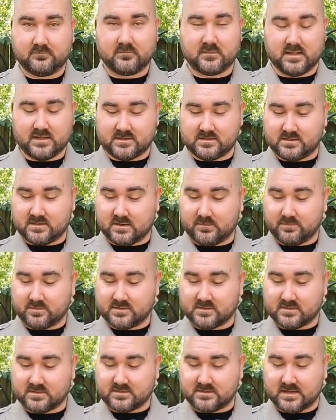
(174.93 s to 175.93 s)
Next up
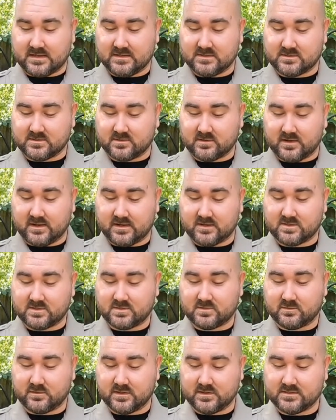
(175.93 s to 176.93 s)
is a Taser
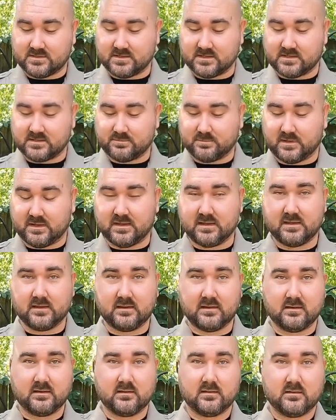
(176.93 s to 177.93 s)
X26P,
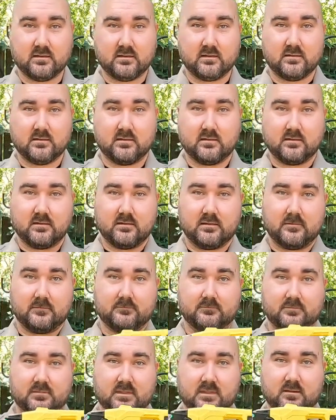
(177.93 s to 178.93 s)

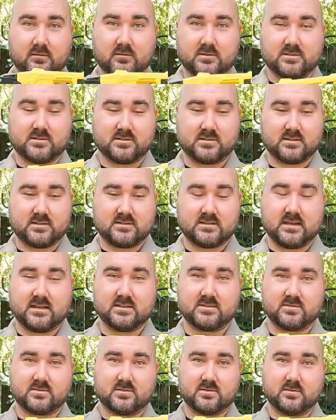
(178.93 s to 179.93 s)
which is the
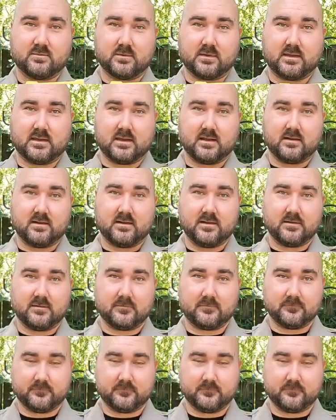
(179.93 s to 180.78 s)
taser that we carry,